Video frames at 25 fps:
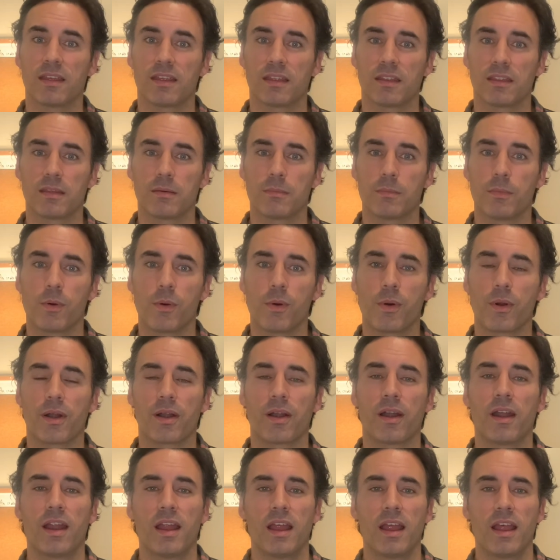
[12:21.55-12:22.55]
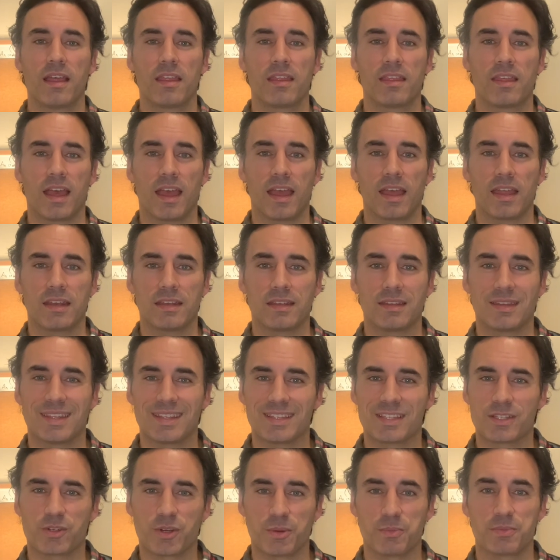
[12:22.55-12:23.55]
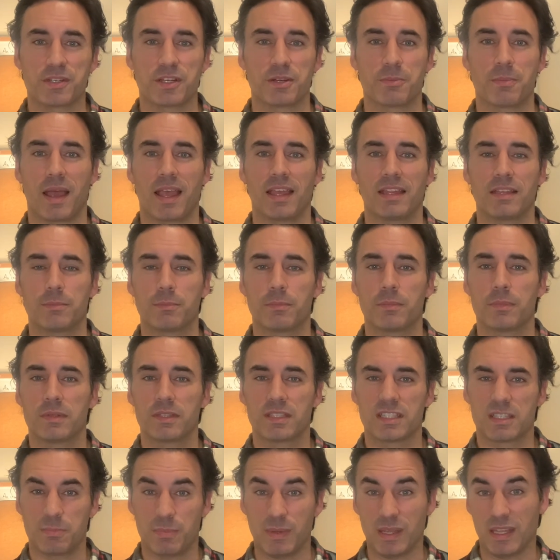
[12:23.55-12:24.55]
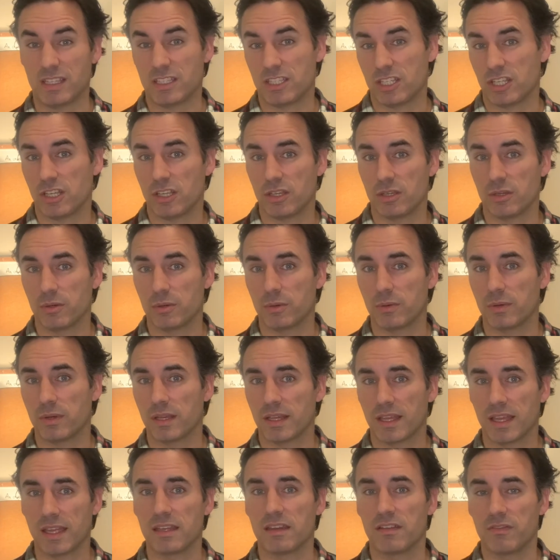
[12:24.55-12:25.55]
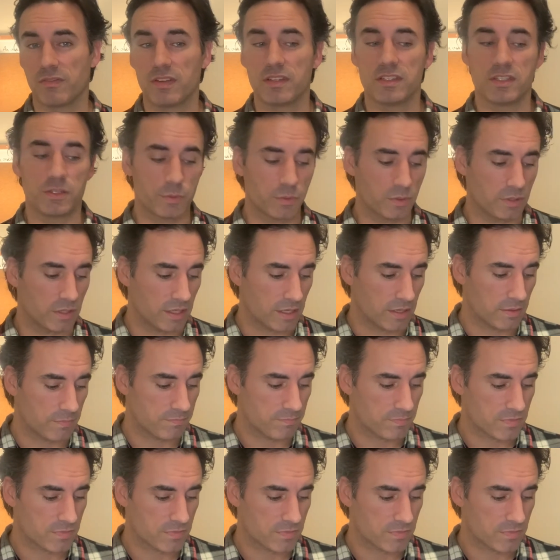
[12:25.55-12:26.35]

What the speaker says: the more that this scripture might speak to you individually.